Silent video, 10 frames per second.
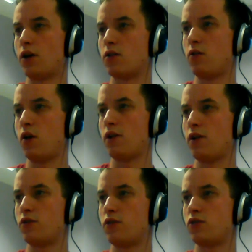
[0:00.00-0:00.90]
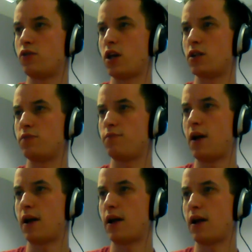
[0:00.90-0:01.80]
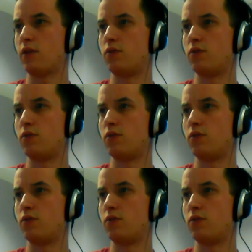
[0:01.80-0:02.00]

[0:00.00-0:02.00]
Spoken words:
so I've just checked back out to